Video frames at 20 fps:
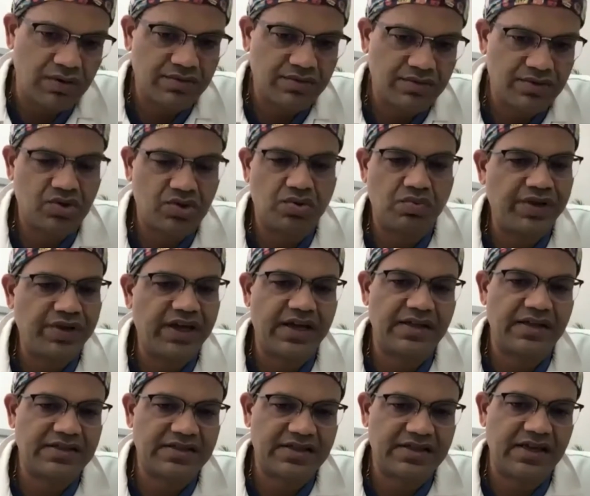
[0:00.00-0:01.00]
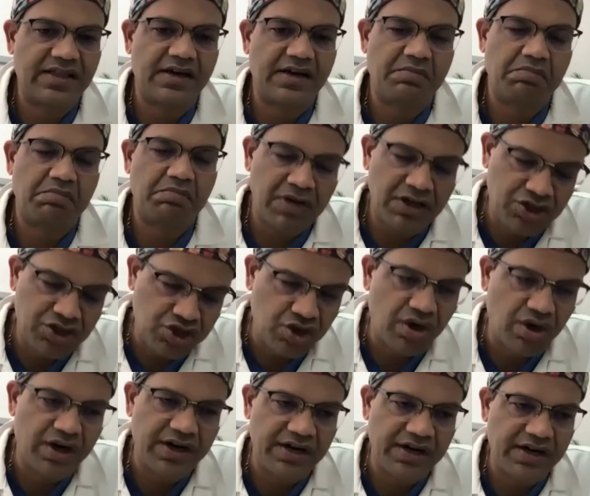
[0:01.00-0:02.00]
So we can say that
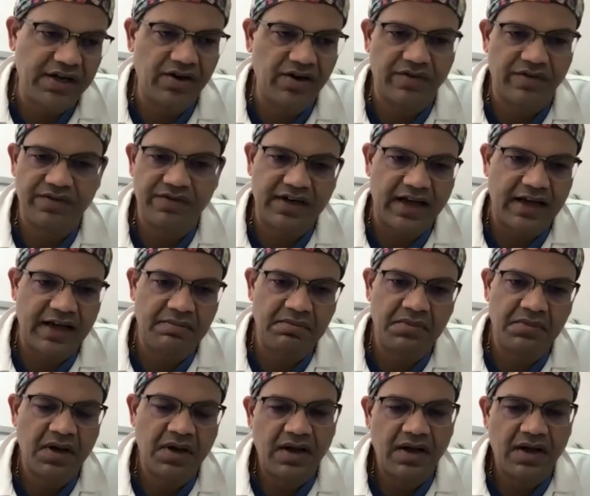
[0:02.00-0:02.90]
majority of the time,